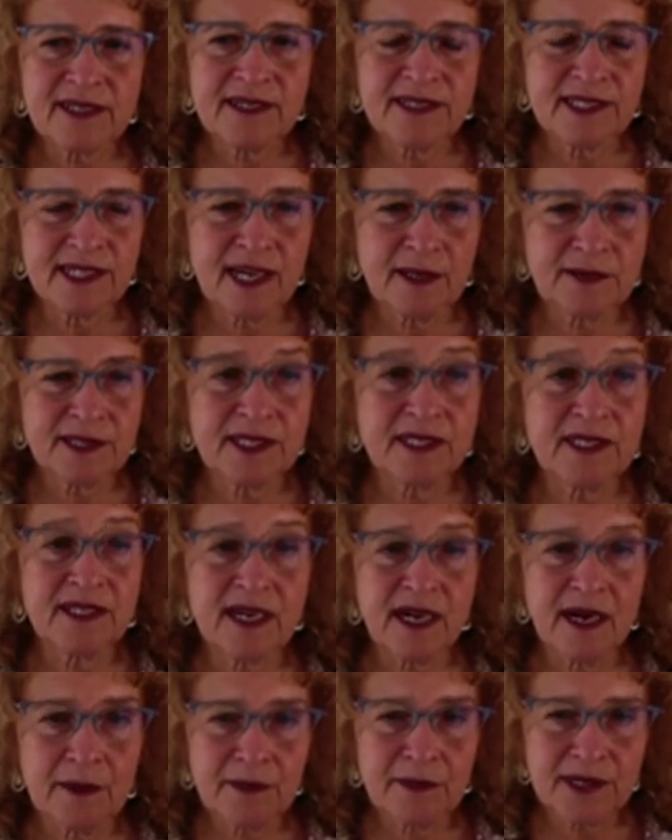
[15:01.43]
our job to
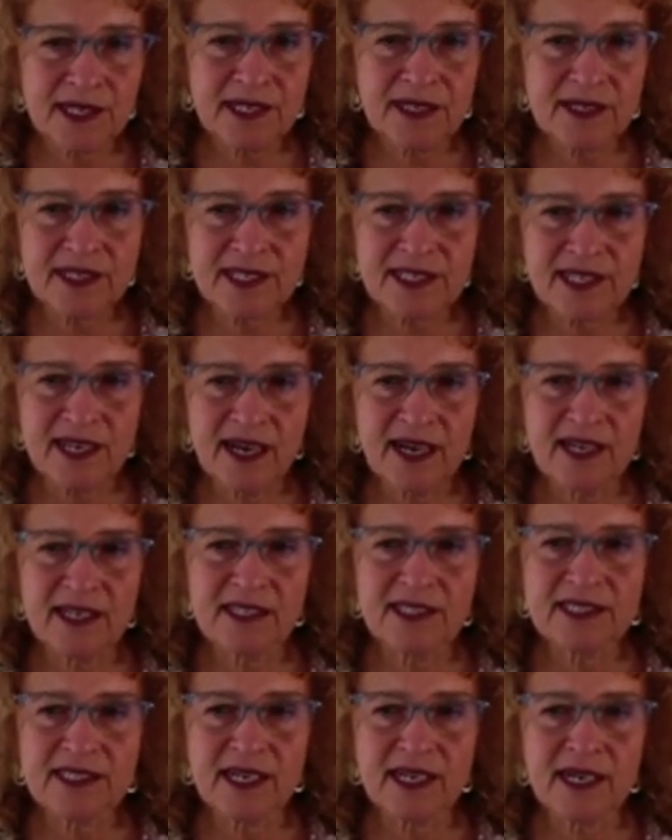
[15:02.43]
accompany our
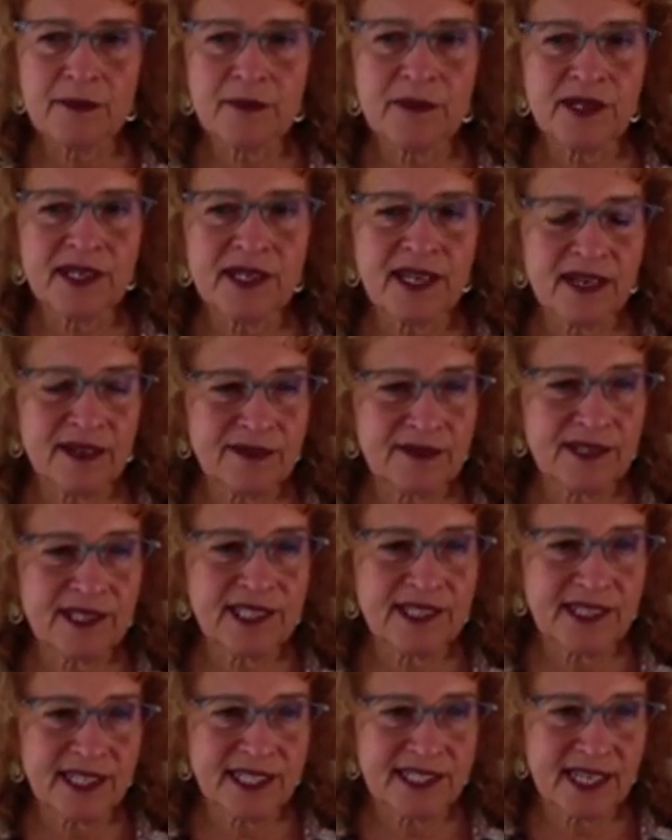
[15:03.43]
child on whatever
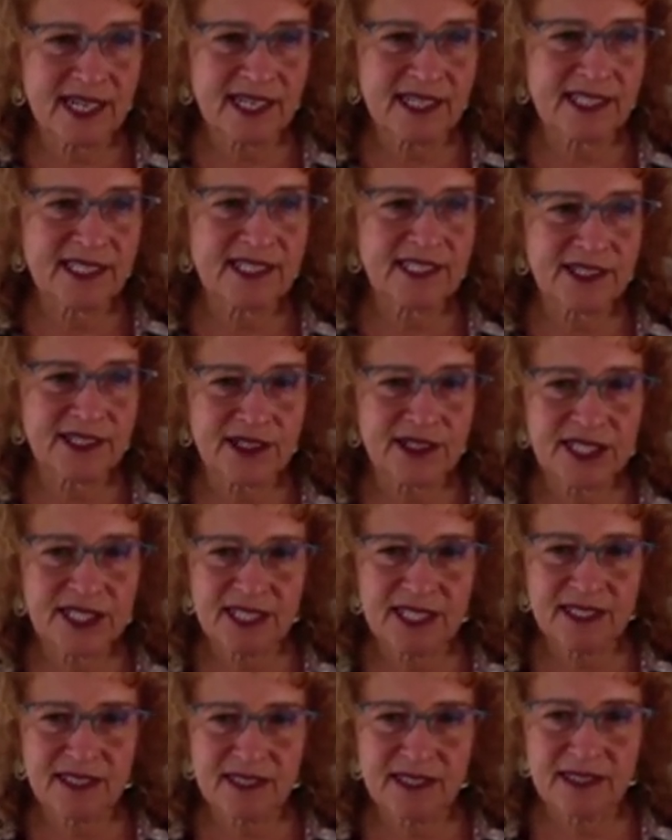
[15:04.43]
their identity
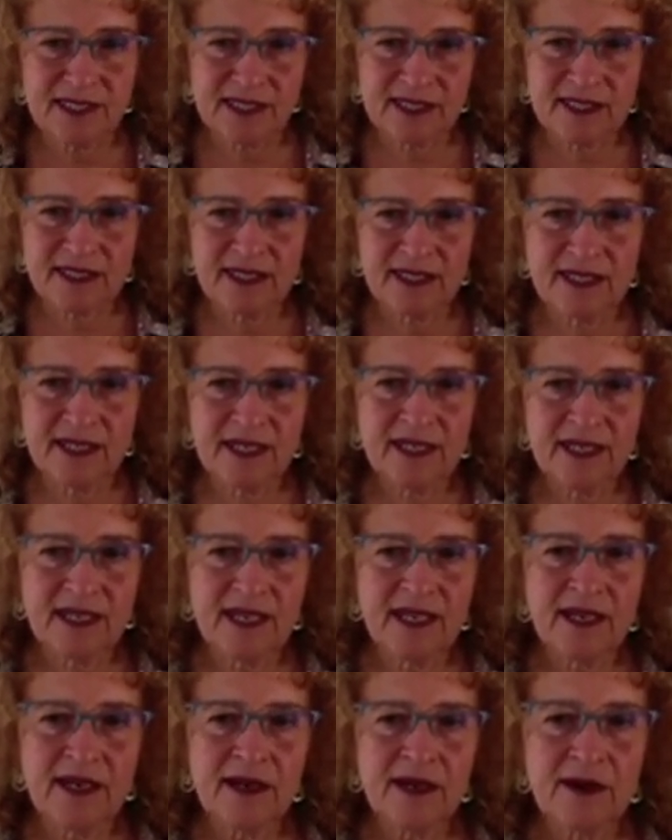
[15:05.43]
journey is.
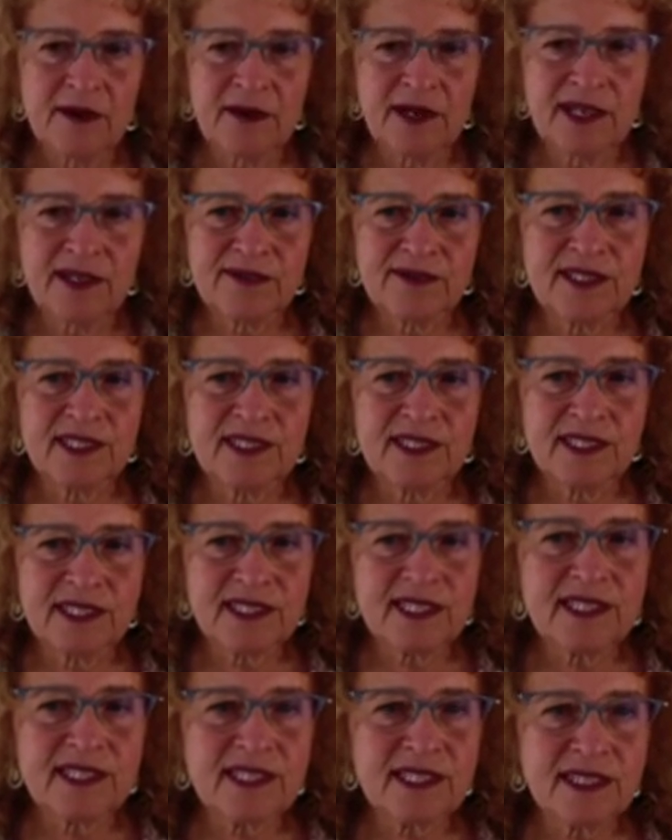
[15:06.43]
We have to
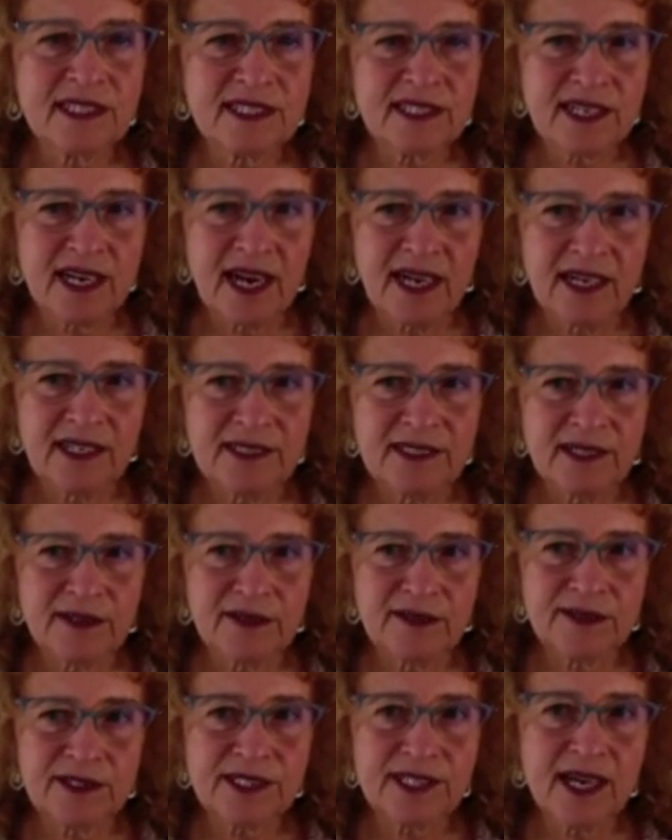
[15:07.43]
listen to the child
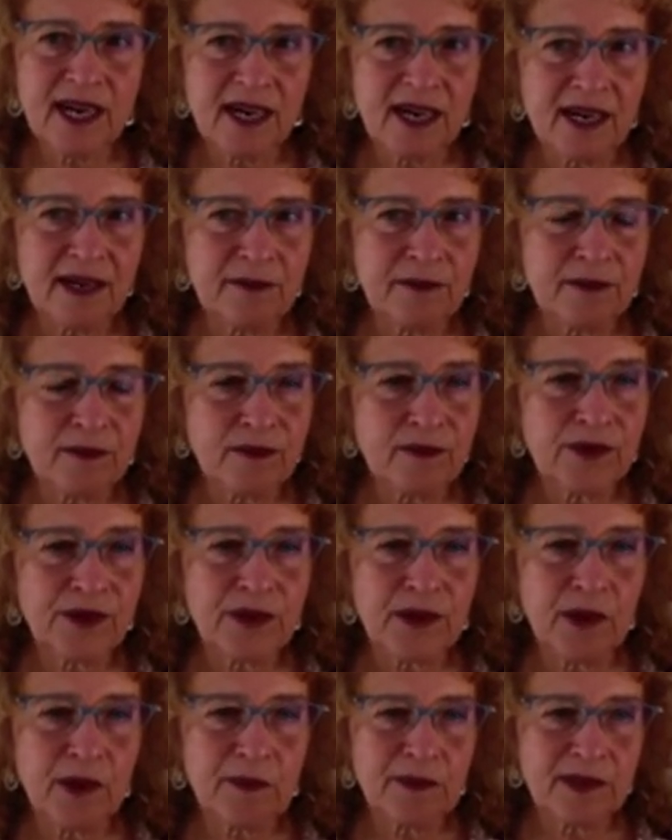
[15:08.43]
over time with
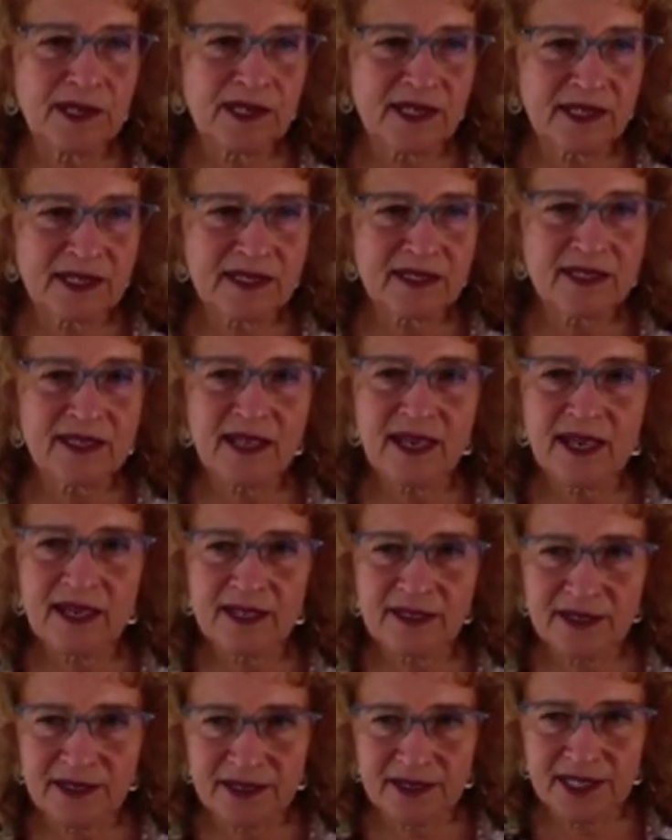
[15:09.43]
openness
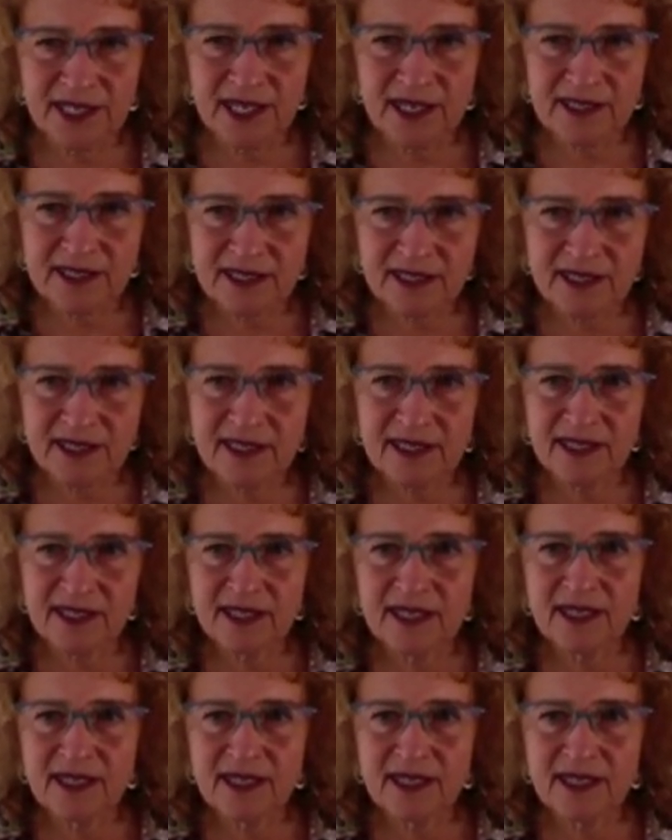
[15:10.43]
and curiosity.